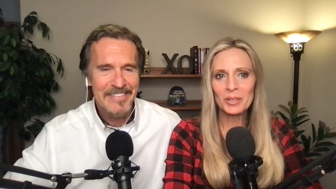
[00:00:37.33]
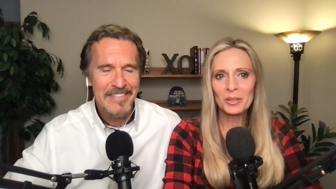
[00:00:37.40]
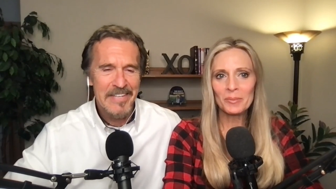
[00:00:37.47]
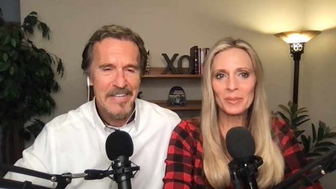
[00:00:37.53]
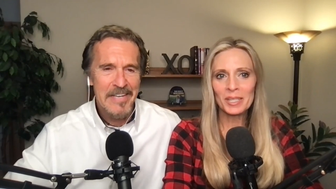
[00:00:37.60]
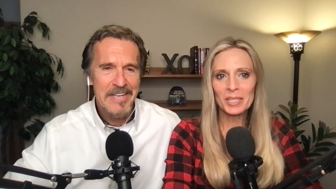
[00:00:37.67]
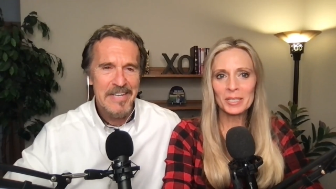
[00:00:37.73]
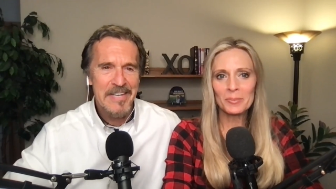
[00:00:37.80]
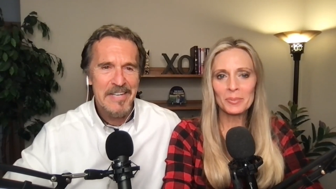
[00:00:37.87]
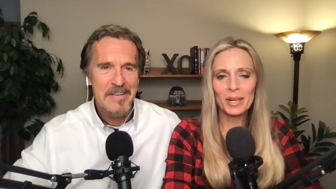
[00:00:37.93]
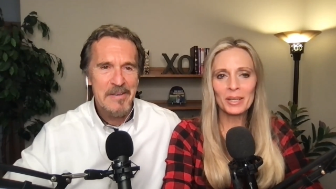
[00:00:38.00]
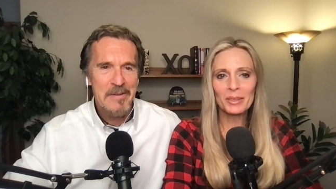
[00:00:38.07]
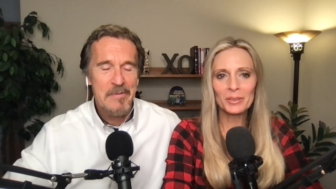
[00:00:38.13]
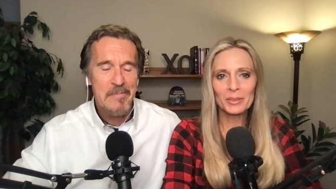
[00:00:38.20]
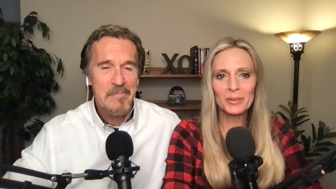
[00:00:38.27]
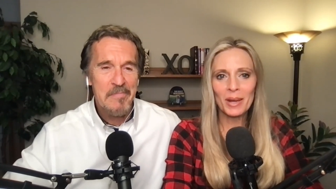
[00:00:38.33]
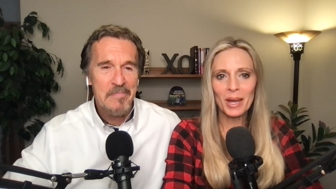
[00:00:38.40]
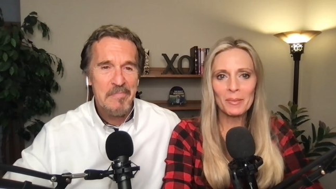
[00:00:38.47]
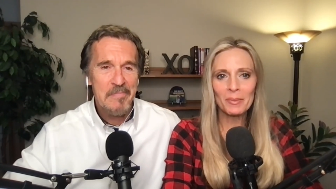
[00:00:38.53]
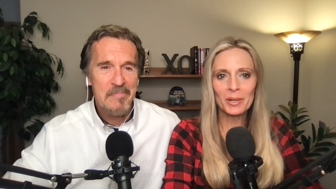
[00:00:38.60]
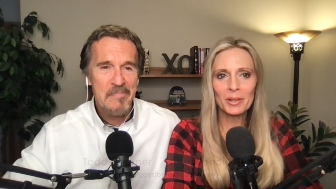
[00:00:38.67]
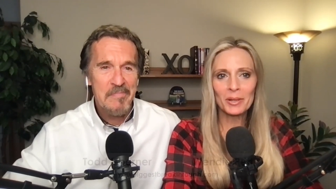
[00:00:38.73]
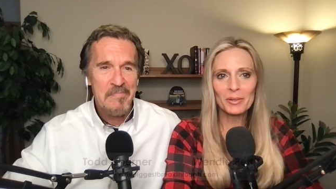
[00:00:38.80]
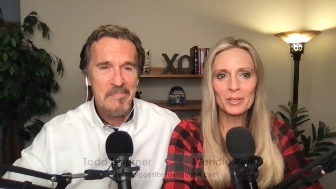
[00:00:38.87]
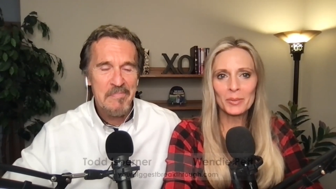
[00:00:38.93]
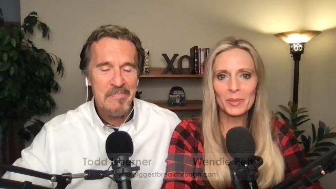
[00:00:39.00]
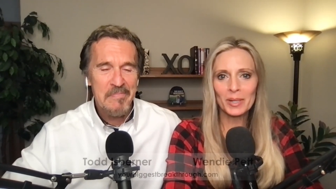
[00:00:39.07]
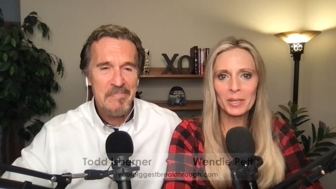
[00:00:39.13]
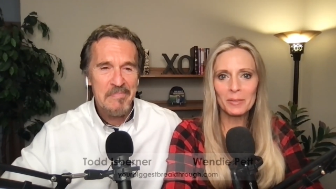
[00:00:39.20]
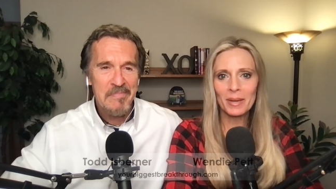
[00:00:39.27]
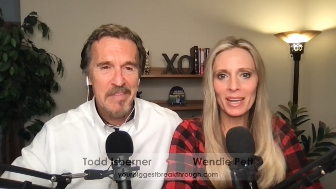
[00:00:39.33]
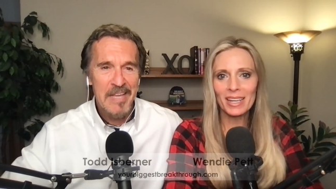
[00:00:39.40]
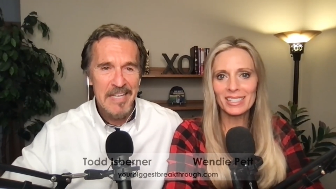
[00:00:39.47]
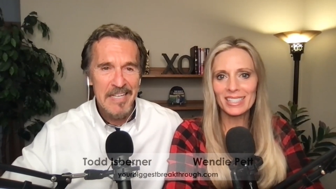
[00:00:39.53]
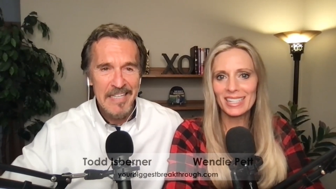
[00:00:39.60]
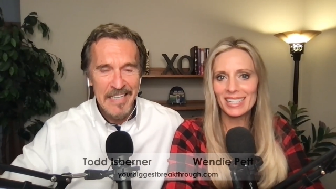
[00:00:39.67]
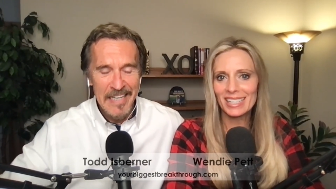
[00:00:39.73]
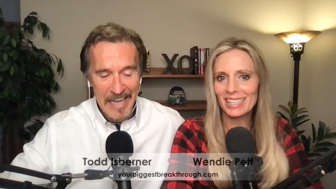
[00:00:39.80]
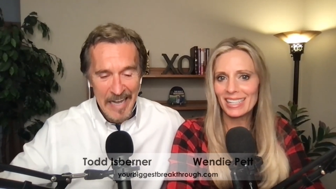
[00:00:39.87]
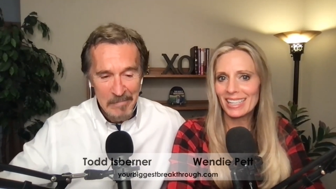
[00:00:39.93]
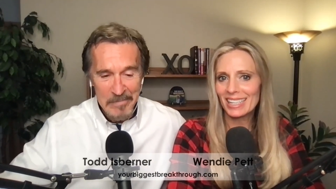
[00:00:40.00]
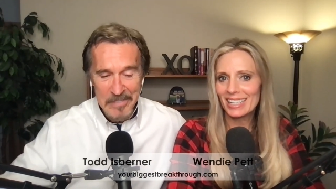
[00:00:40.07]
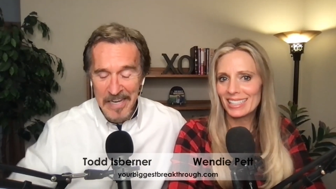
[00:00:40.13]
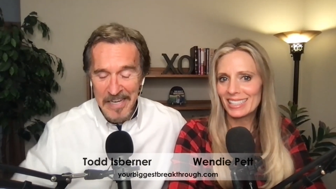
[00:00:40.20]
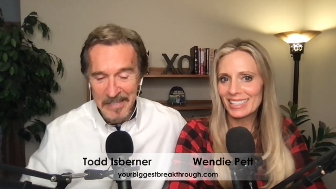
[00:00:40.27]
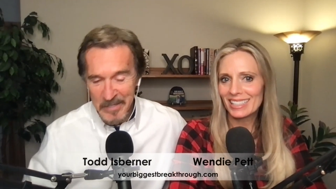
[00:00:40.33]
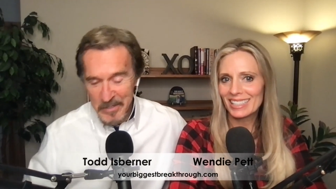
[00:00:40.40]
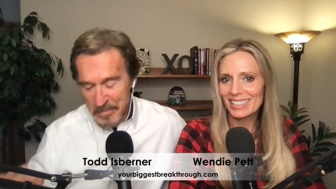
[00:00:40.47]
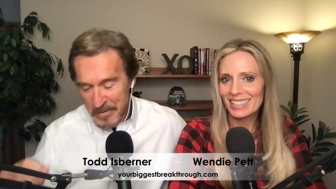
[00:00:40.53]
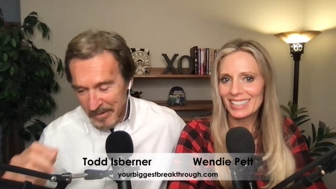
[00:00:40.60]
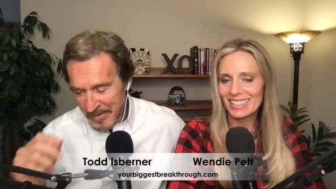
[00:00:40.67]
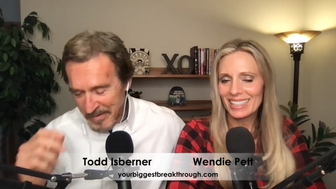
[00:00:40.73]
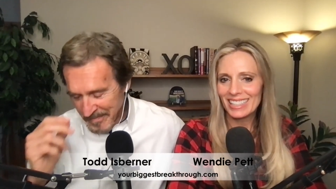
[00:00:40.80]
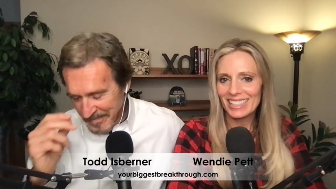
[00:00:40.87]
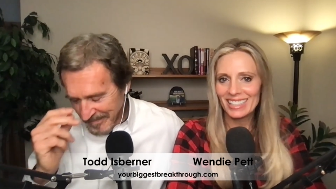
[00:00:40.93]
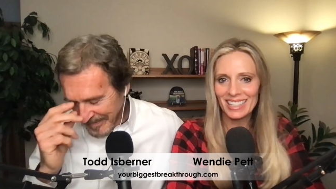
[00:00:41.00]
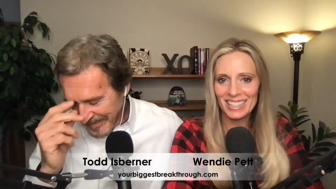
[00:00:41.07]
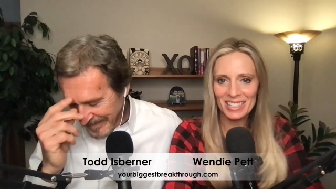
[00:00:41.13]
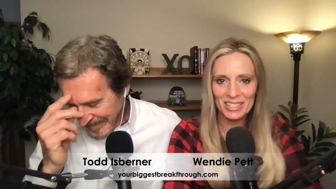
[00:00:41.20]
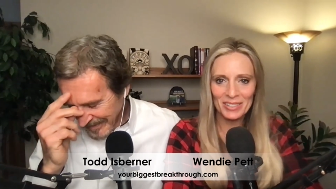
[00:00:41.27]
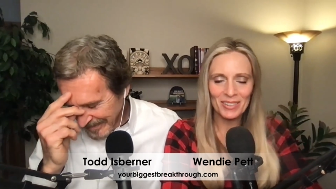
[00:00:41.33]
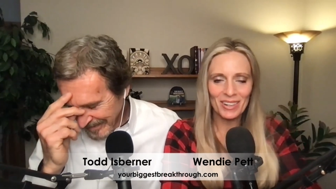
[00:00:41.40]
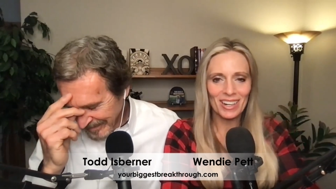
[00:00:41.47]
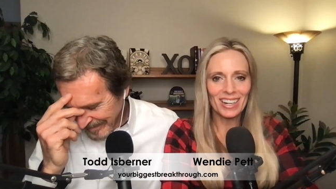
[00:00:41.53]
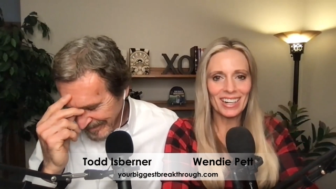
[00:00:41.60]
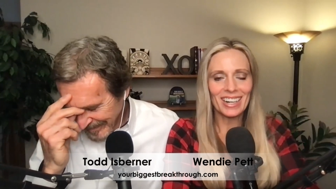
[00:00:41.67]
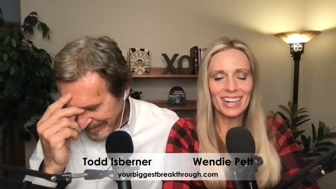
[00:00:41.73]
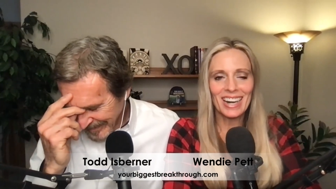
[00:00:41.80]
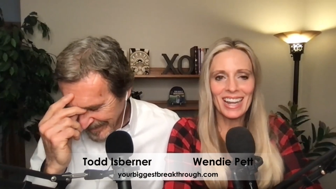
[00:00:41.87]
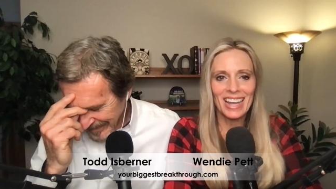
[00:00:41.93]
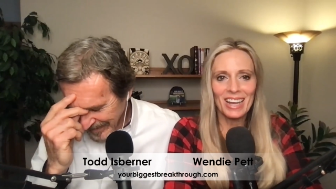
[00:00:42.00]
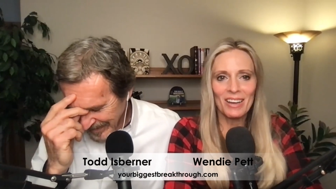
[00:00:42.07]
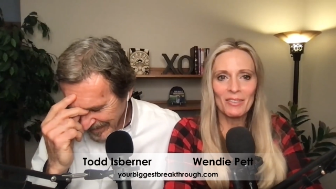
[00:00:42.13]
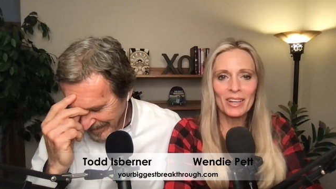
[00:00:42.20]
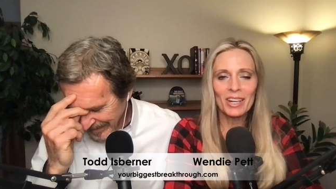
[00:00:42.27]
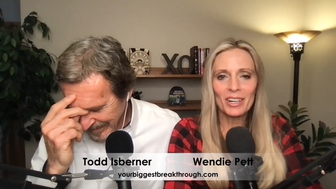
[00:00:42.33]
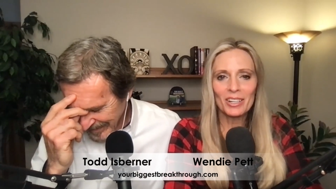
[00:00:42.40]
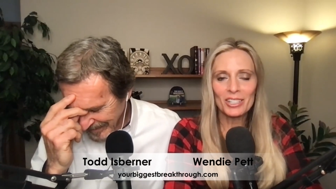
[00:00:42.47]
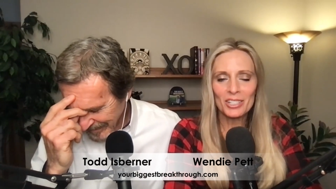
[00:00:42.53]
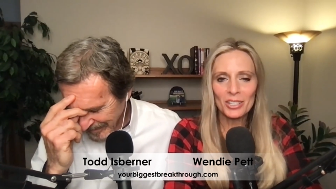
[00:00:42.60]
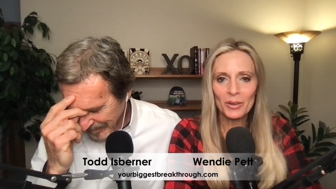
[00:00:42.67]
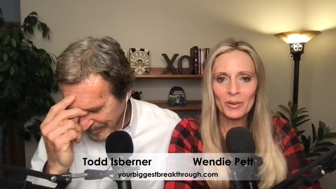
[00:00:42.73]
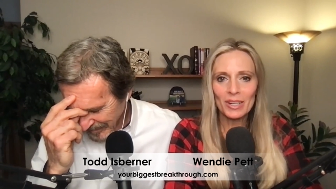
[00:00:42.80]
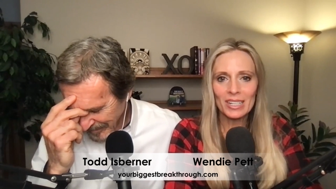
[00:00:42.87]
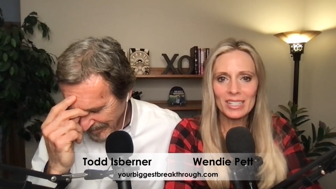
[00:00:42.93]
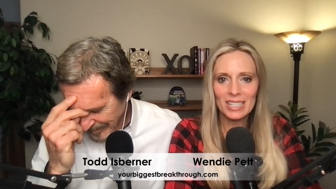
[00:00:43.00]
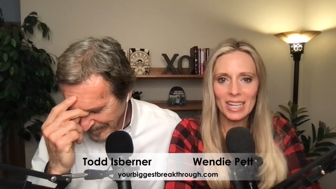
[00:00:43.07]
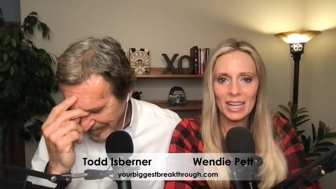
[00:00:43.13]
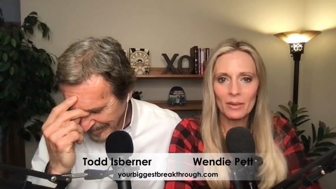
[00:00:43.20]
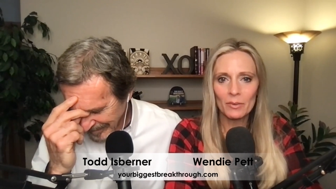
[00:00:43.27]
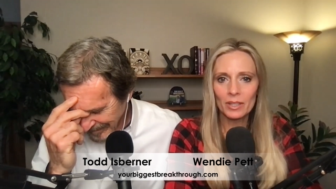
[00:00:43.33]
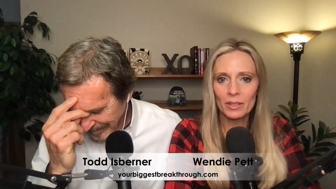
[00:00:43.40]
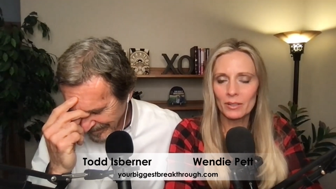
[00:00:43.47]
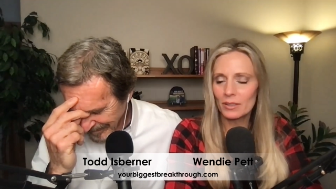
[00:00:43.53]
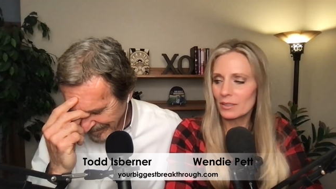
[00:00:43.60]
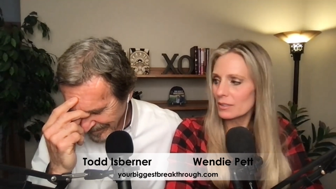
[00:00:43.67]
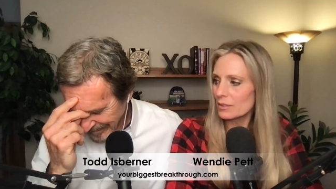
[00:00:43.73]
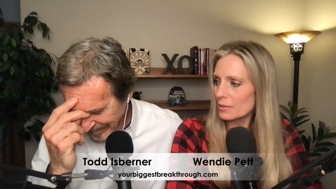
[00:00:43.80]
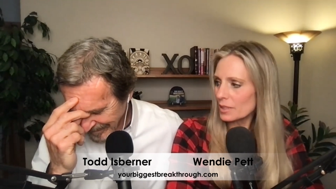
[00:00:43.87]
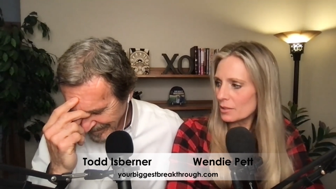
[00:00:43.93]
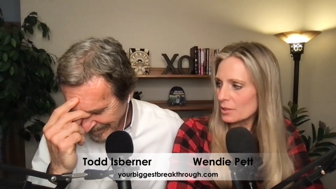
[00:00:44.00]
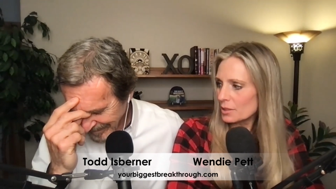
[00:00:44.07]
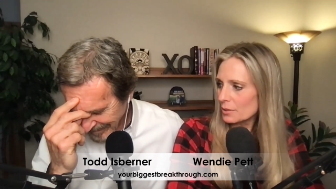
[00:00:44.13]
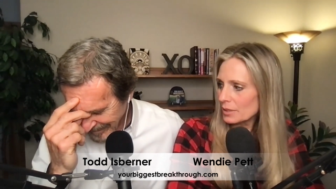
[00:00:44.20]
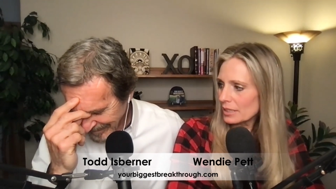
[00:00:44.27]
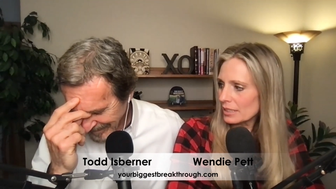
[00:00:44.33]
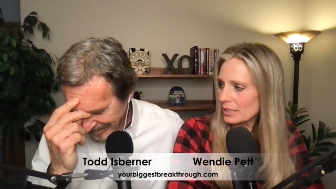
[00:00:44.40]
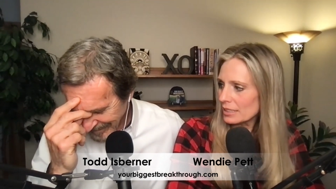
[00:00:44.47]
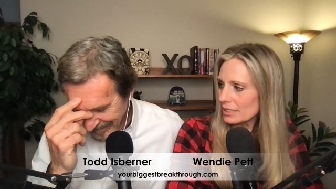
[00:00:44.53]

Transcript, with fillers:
Speaker 1: Your Biggest Breakthrough. I'm your host, Wendie Pett.
Speaker 2: I'm Todd Isberner.
Speaker 1: Yes, you are. We are so excited. What, what are, you doing?